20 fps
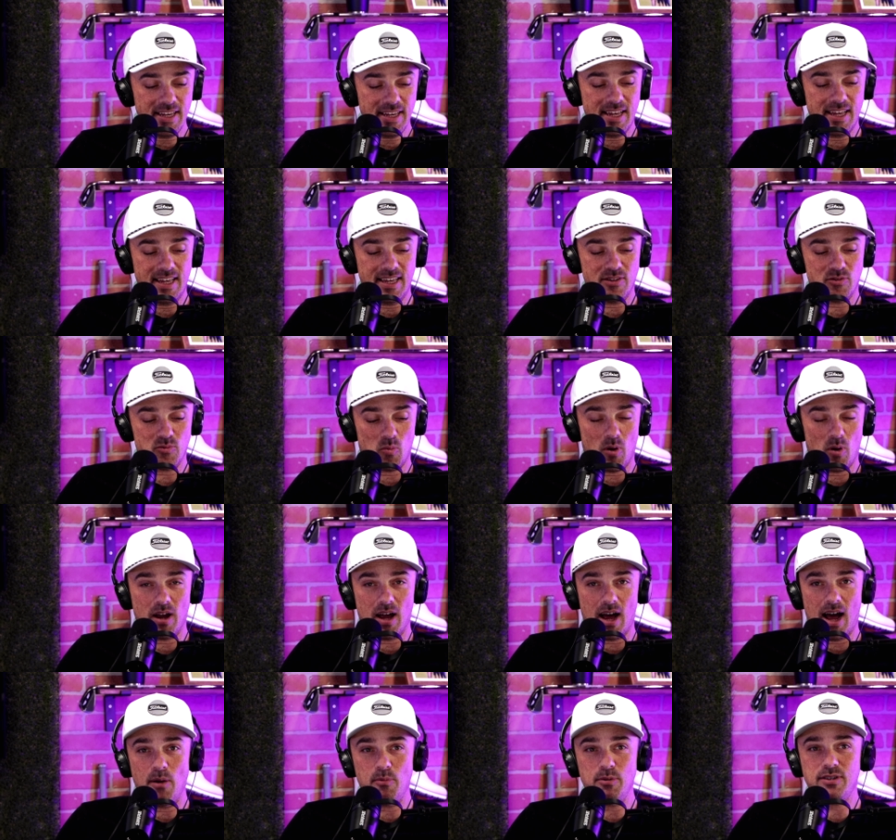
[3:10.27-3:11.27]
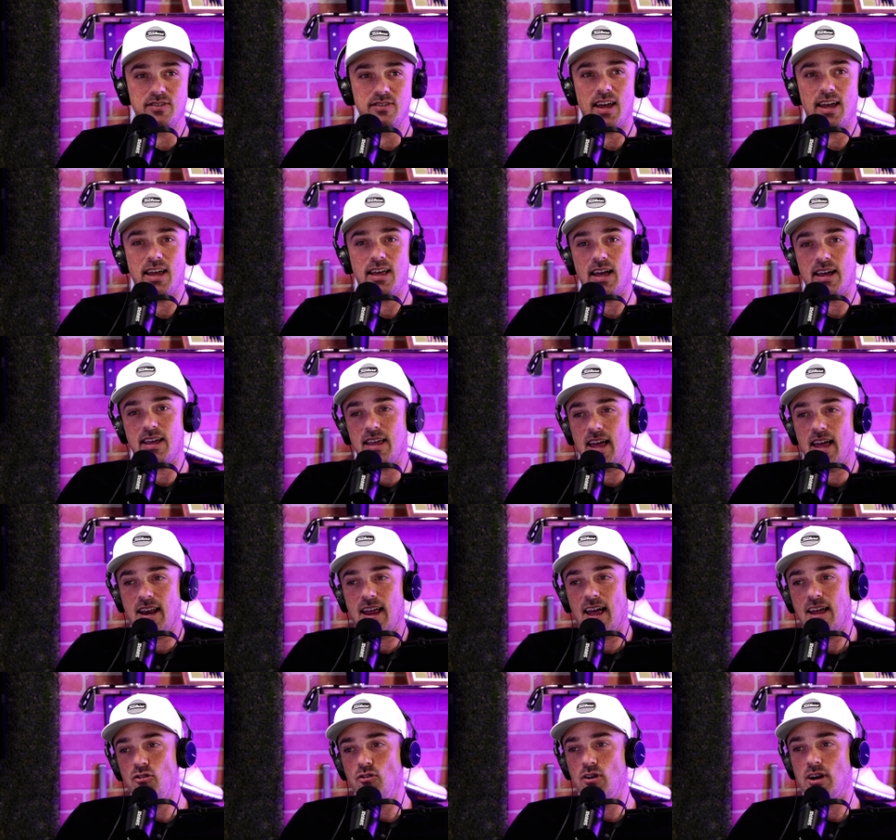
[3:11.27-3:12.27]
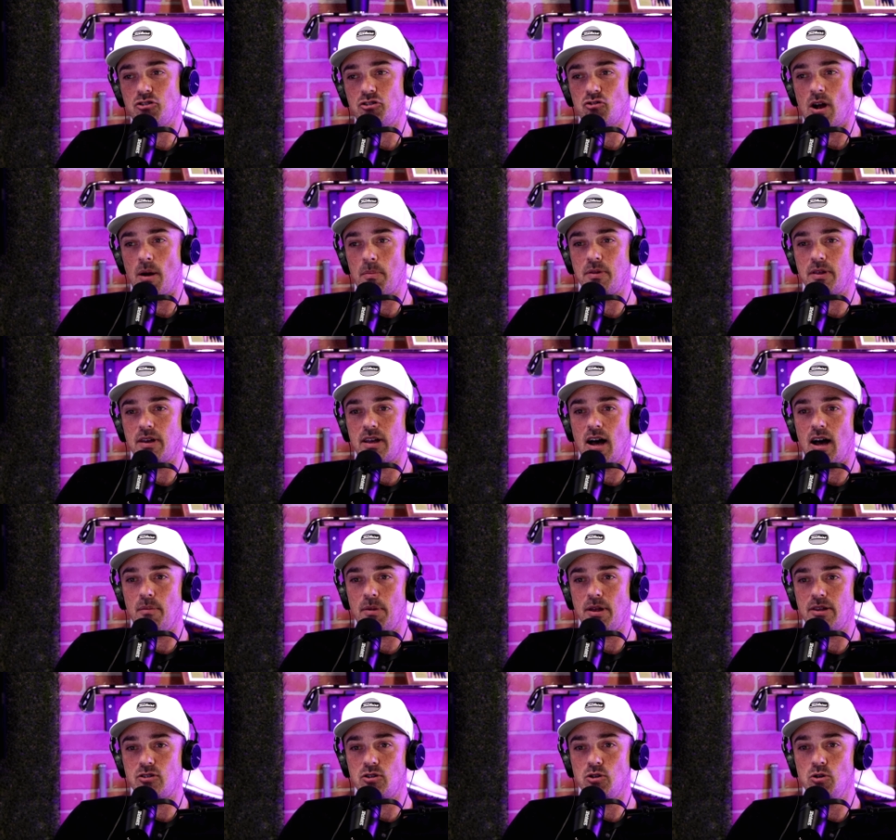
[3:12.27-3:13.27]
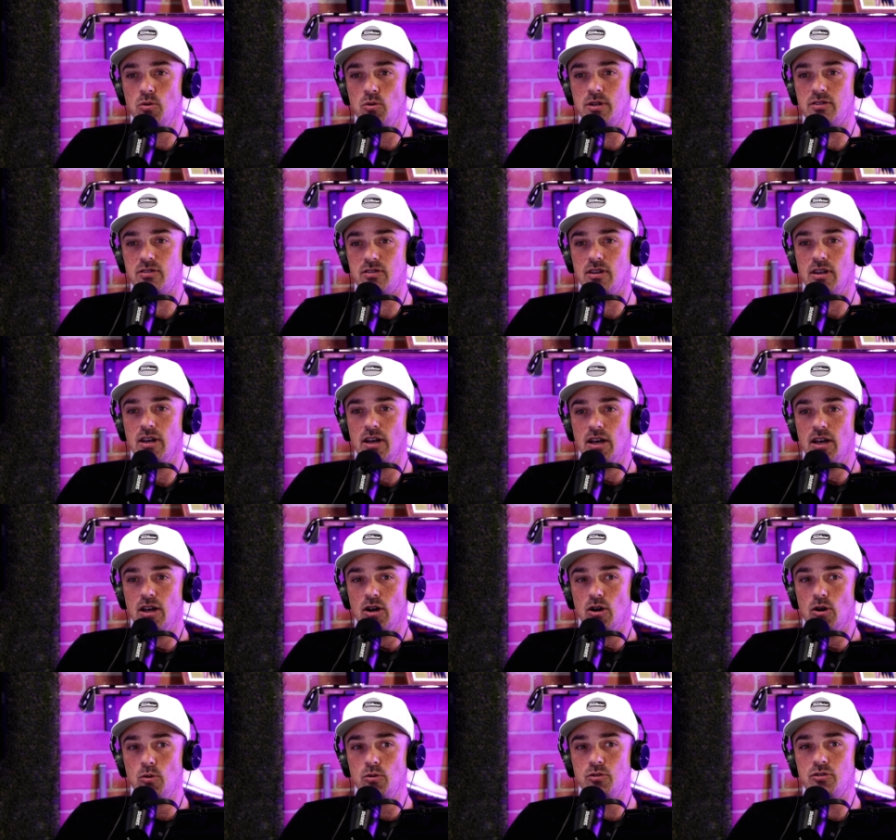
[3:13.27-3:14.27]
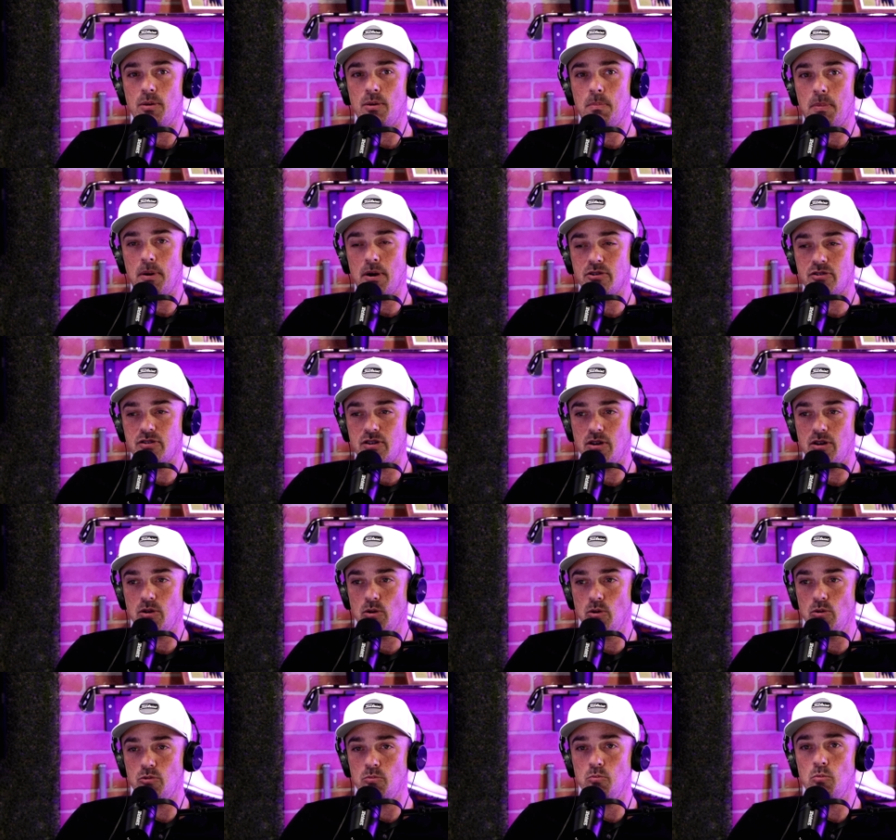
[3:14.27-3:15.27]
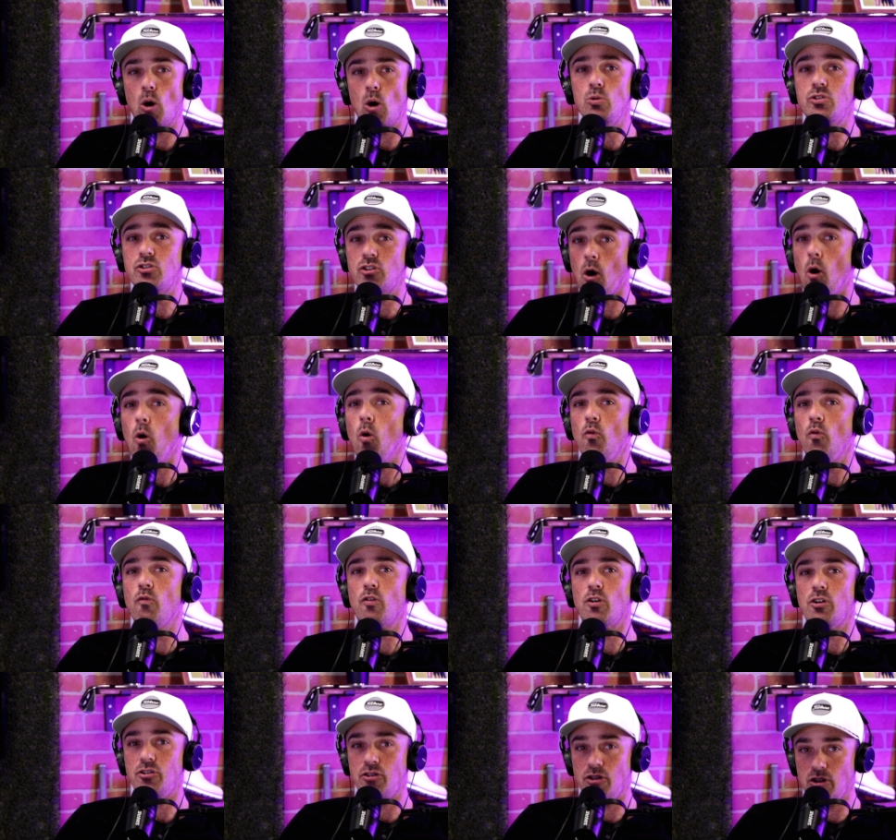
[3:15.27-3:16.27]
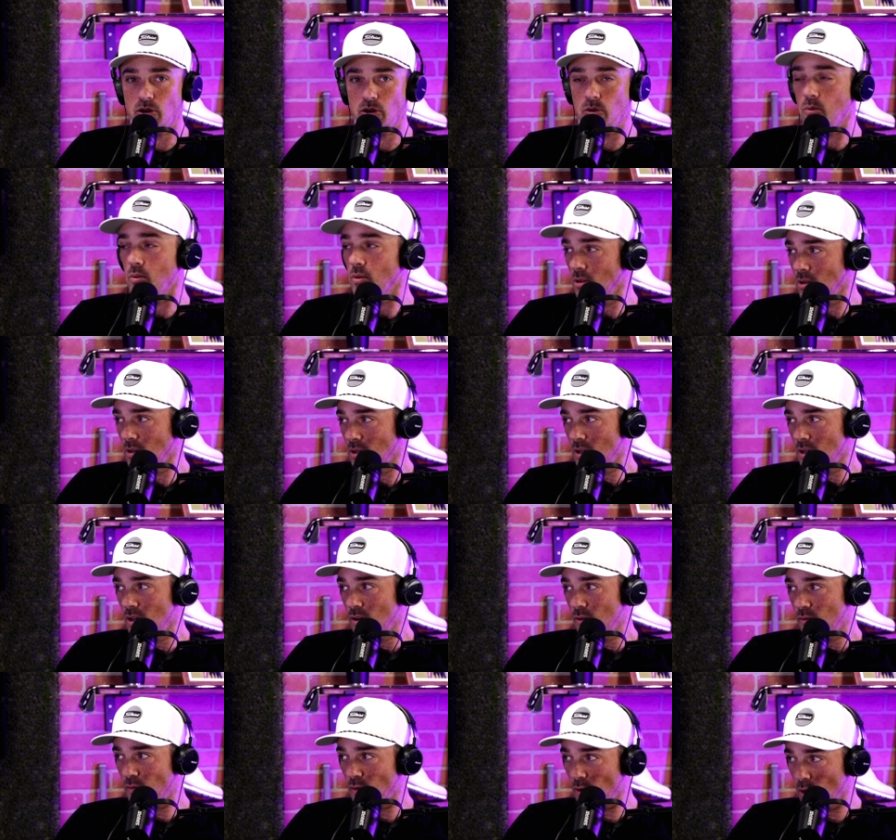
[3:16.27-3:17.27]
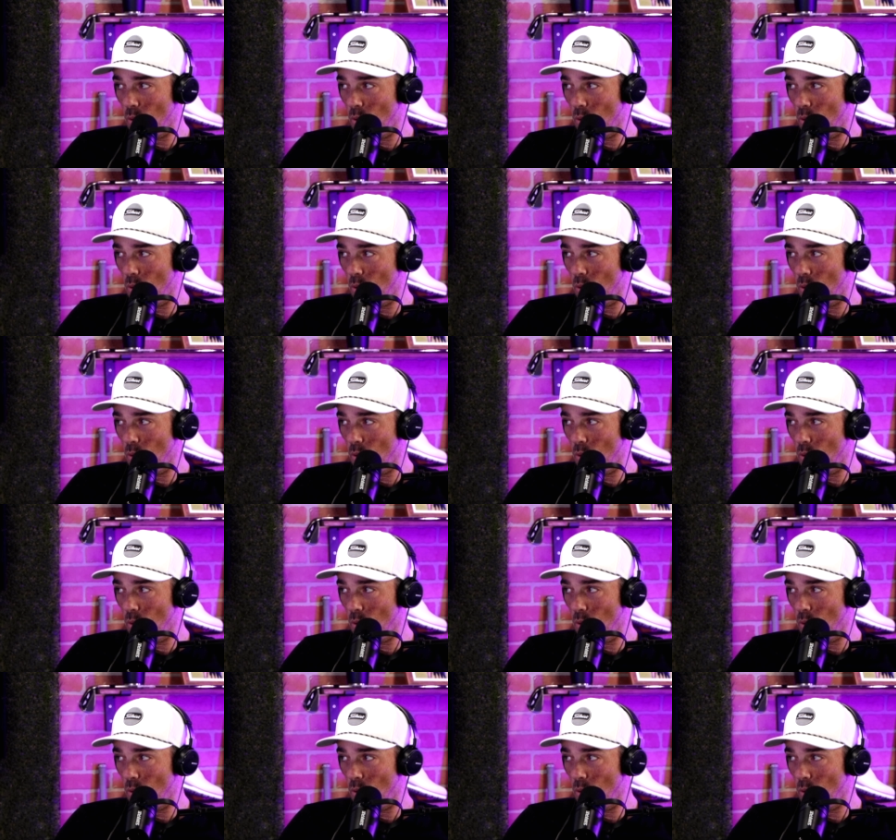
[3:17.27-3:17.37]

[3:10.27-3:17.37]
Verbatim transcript: is one, I would say, like, and you guys drop in the comments who's the person who's most overdue for a